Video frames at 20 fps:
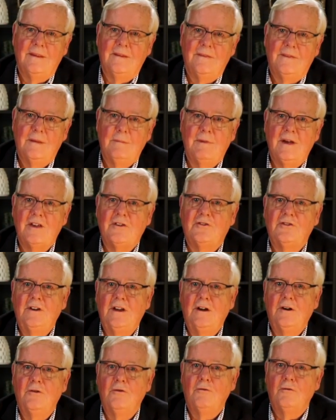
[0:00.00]
the best
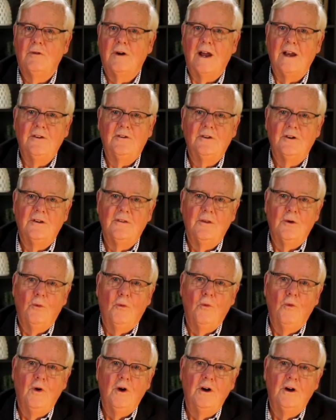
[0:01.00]
known writer in the
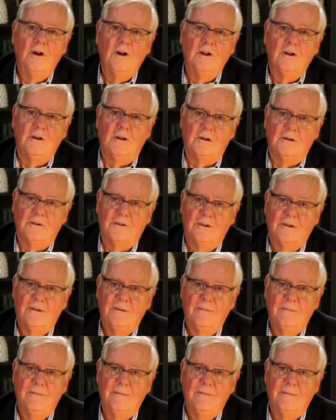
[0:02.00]
world,